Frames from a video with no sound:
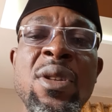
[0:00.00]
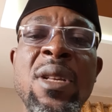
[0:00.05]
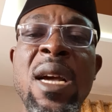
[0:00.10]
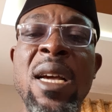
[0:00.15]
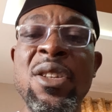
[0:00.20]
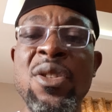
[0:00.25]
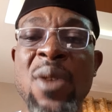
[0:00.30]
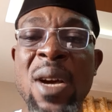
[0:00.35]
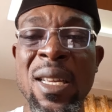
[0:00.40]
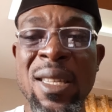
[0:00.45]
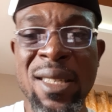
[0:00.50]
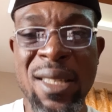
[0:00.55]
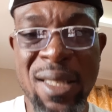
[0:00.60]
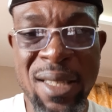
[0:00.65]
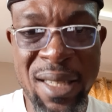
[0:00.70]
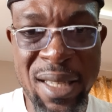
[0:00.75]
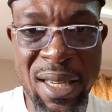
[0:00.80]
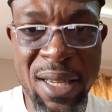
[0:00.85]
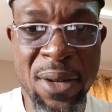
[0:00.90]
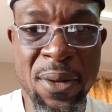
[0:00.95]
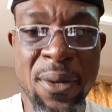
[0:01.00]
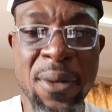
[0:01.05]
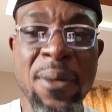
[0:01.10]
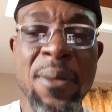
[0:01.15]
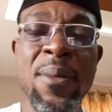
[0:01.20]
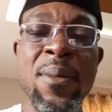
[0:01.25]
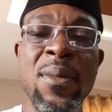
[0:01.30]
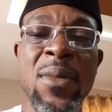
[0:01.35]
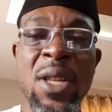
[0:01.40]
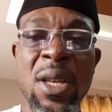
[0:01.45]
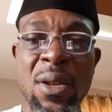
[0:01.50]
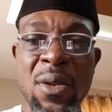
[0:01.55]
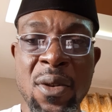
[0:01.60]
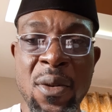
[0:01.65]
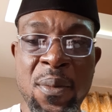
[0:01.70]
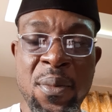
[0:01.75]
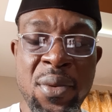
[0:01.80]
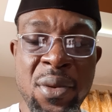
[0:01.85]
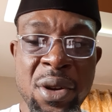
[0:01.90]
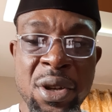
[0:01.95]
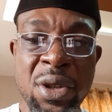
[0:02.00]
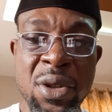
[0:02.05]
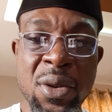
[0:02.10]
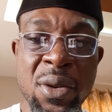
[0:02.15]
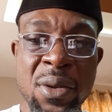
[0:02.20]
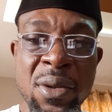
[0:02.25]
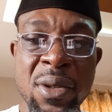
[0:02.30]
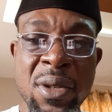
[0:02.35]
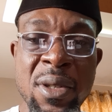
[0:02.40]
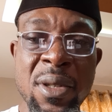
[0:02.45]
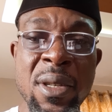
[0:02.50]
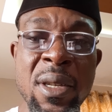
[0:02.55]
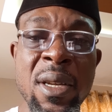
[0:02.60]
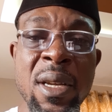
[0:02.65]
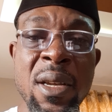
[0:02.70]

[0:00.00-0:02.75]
that you are still in operations,